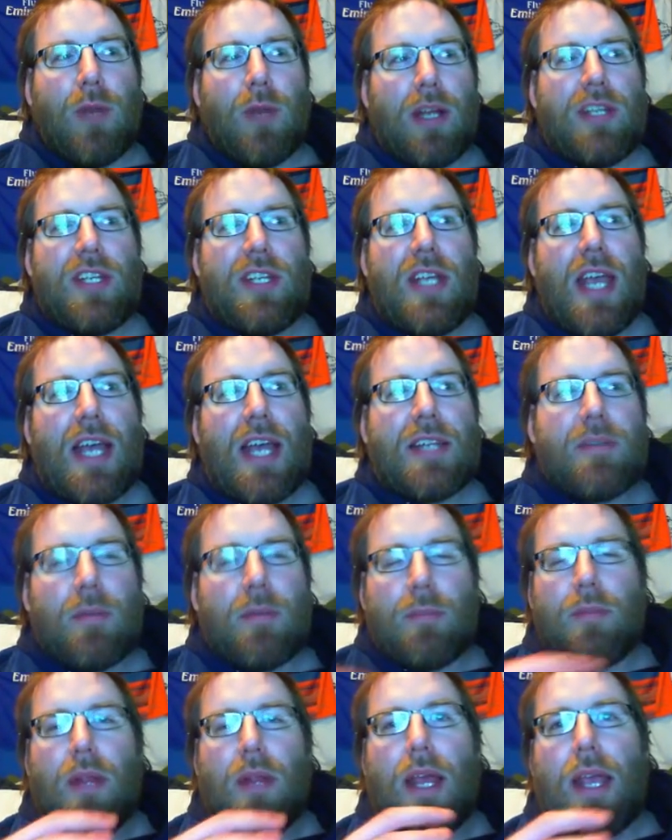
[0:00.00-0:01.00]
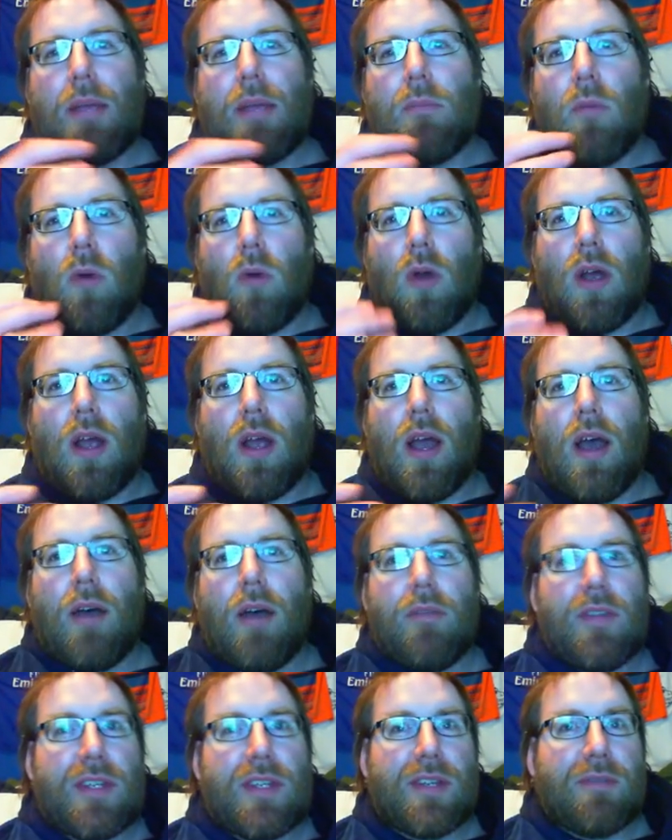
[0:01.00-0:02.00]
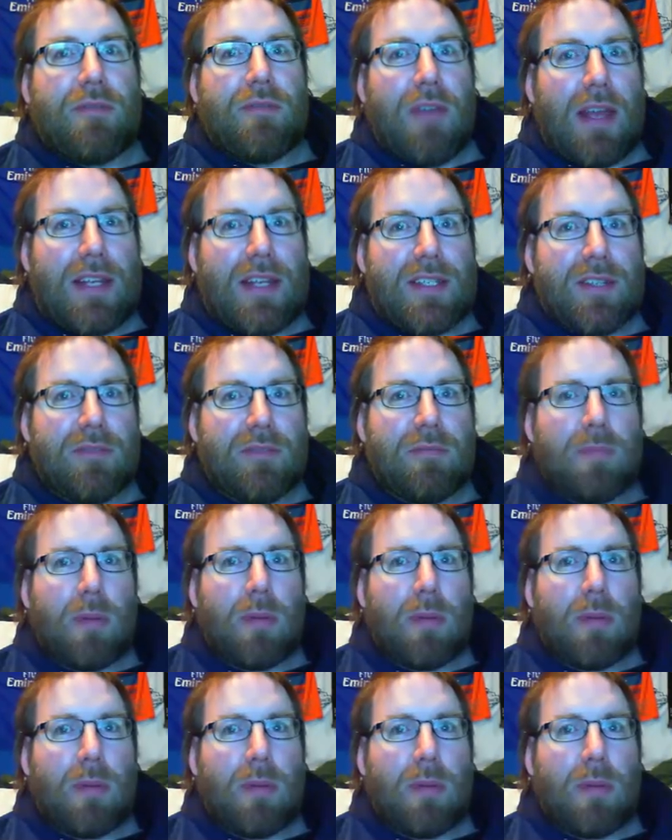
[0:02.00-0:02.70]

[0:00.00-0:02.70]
Richie has been playing more of a defensive